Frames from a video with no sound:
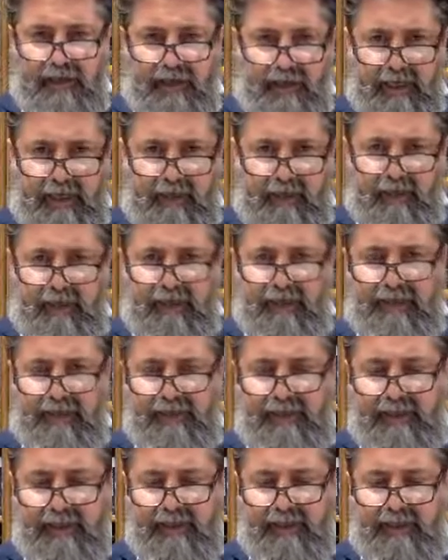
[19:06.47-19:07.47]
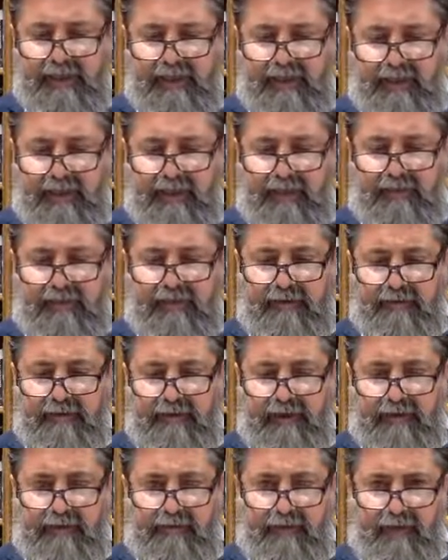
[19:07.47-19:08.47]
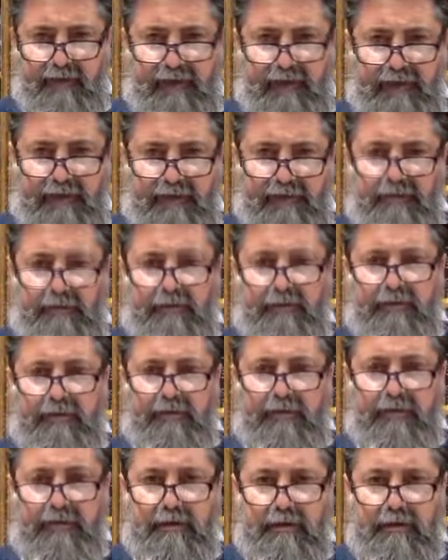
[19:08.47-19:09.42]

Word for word: chet we have tet, and after mem we have nun.